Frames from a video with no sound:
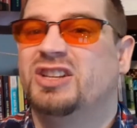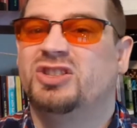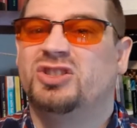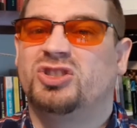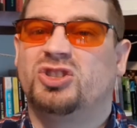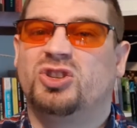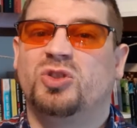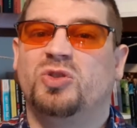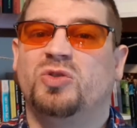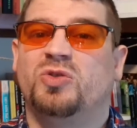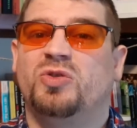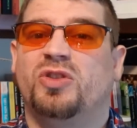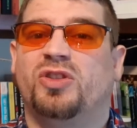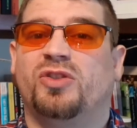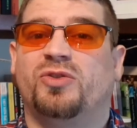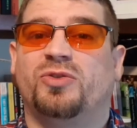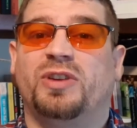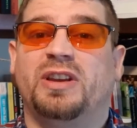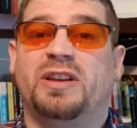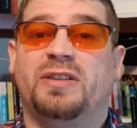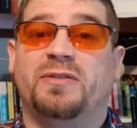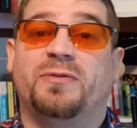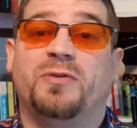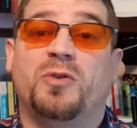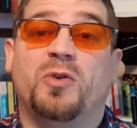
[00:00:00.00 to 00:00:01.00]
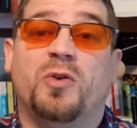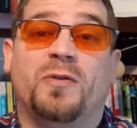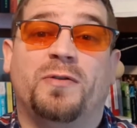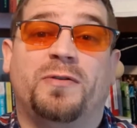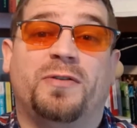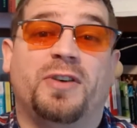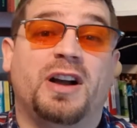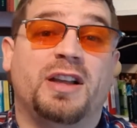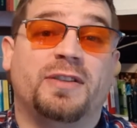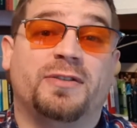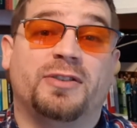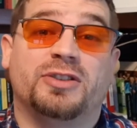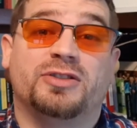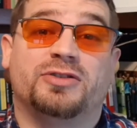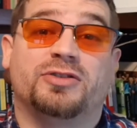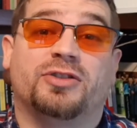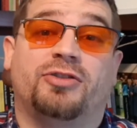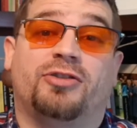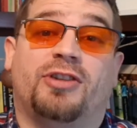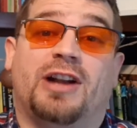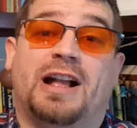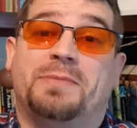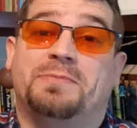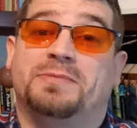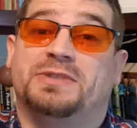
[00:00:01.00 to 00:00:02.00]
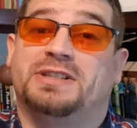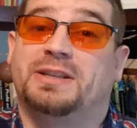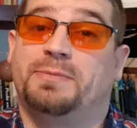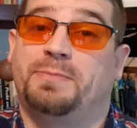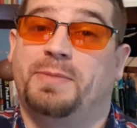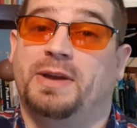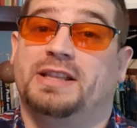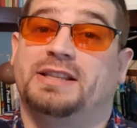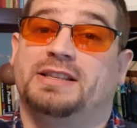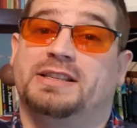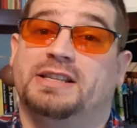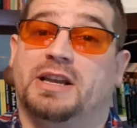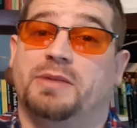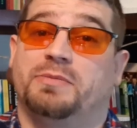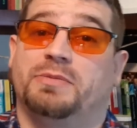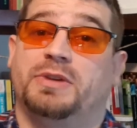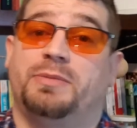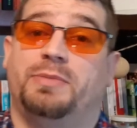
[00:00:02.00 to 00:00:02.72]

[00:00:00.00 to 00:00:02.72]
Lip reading: 2, 3, 4, 500 grams, depends how many